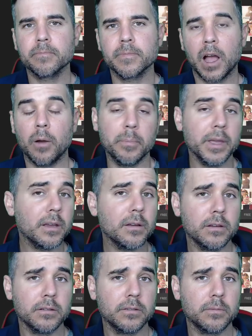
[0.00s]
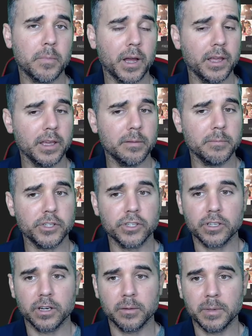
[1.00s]
how big my image is
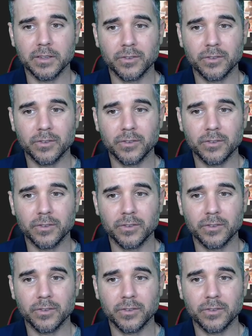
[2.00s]
going to be.